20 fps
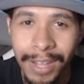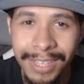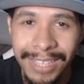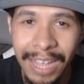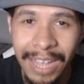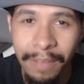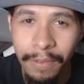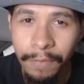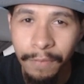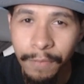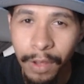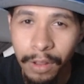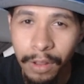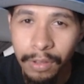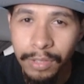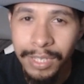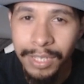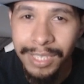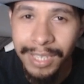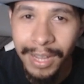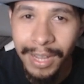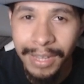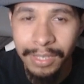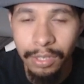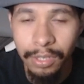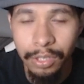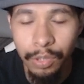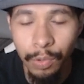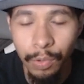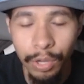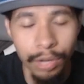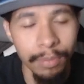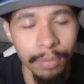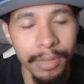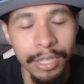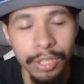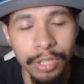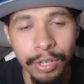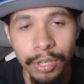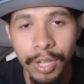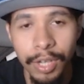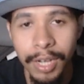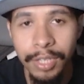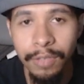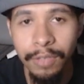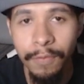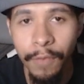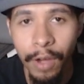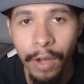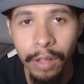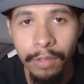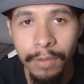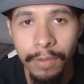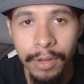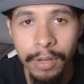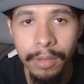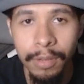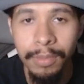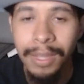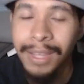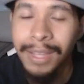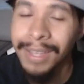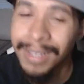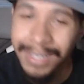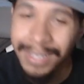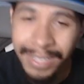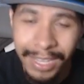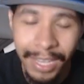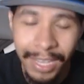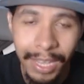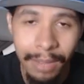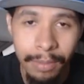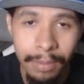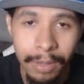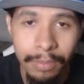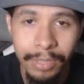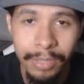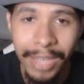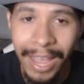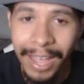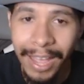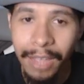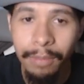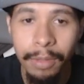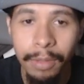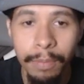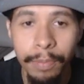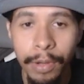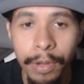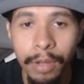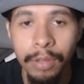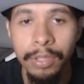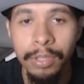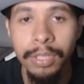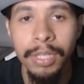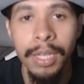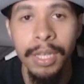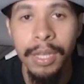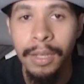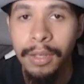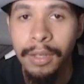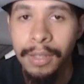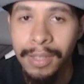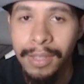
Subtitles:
haven't followed these guys on Twitter, make sure you guys are following them, DM them, tag them in posts. These